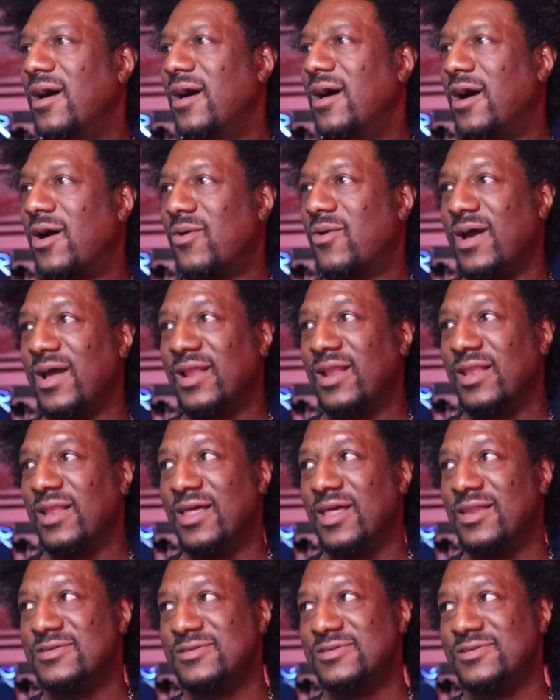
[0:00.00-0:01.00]
All right,
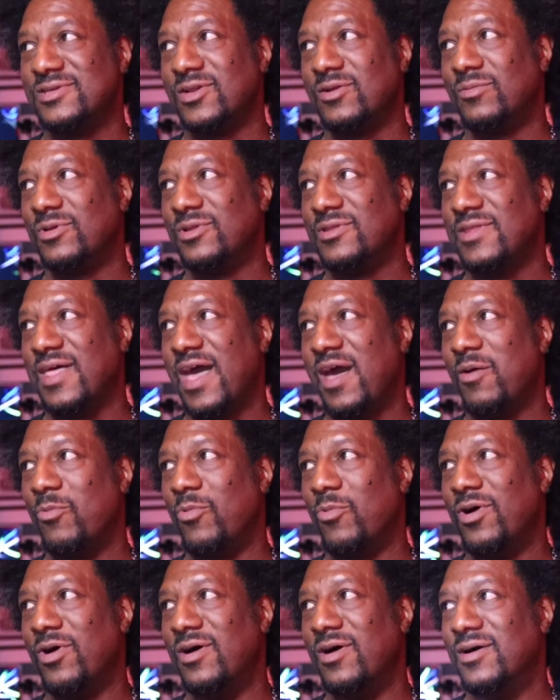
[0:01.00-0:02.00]
ladies and gentlemen, that
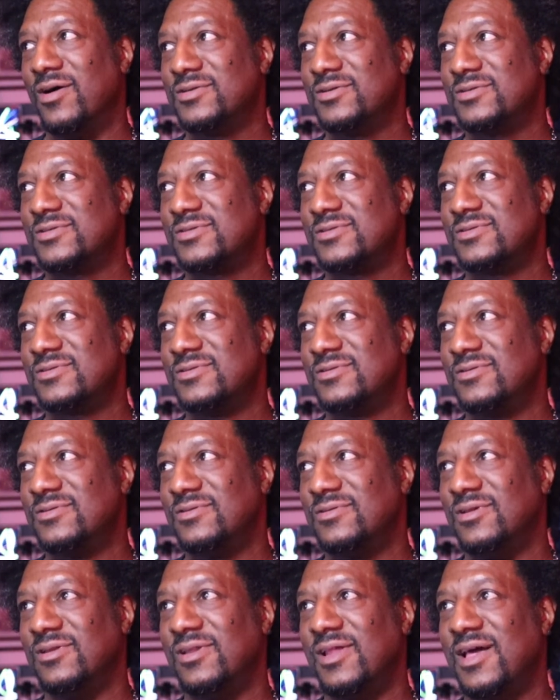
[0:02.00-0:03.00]
was
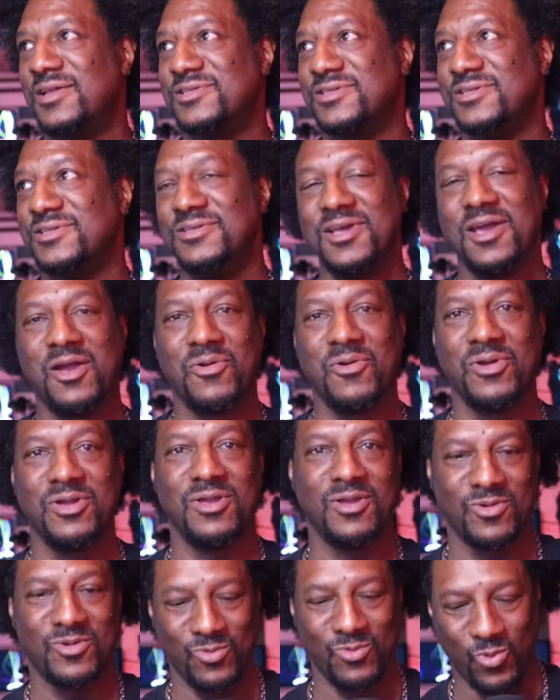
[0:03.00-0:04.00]
the
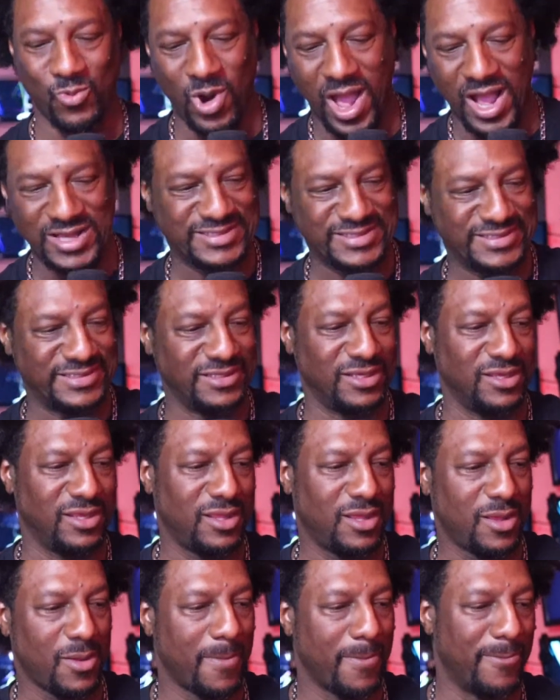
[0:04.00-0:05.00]
legendary Roxie
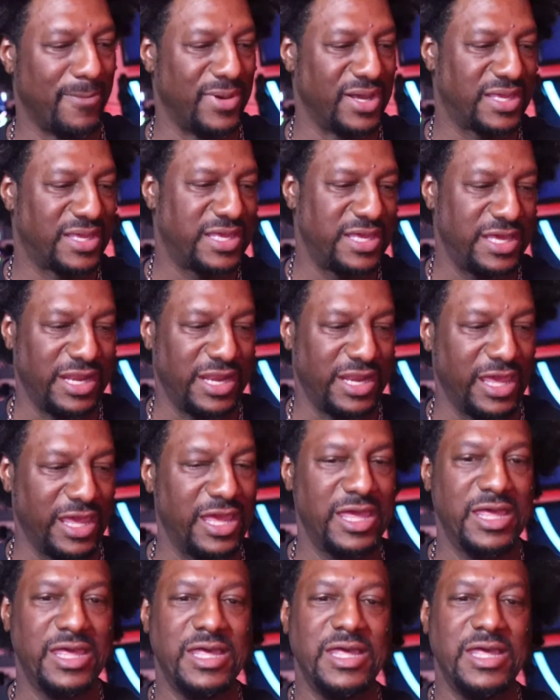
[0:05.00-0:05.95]
McKinney.